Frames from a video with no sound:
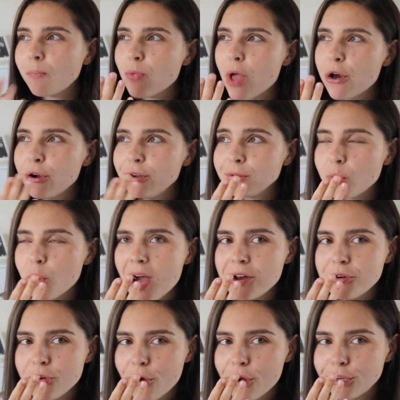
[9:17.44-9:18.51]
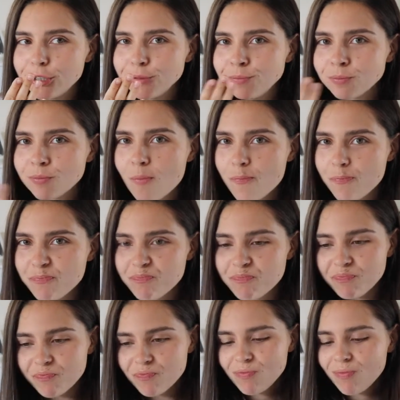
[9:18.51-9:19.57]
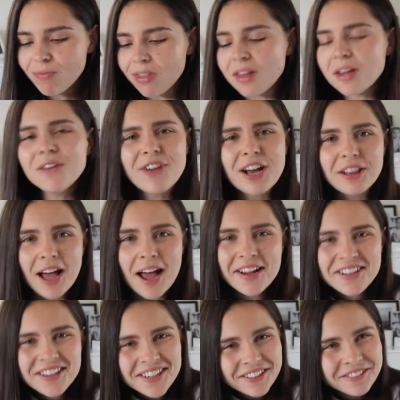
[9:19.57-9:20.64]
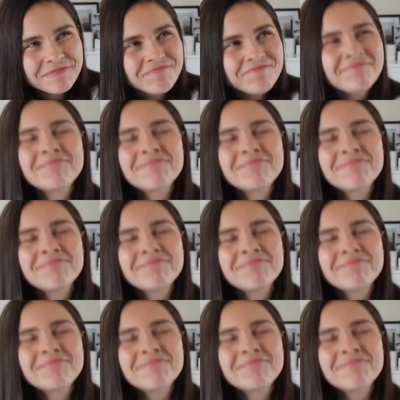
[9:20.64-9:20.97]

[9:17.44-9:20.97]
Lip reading: I don't quite know if I like it.